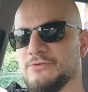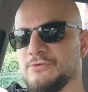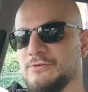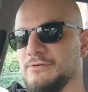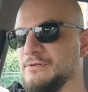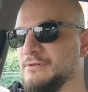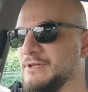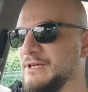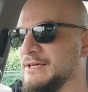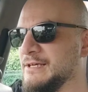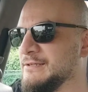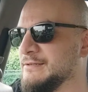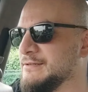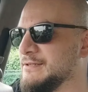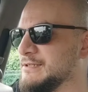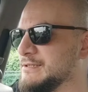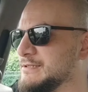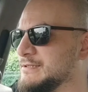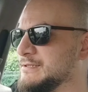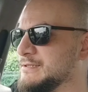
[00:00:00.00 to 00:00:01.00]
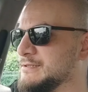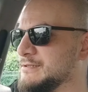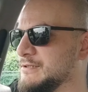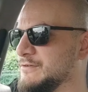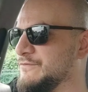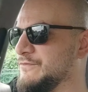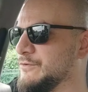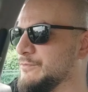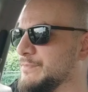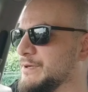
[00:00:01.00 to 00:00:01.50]
rule and that's
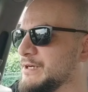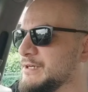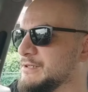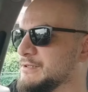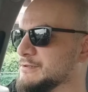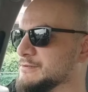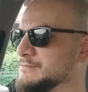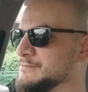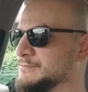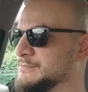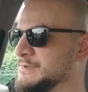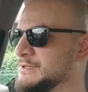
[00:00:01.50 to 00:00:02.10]
if you buy a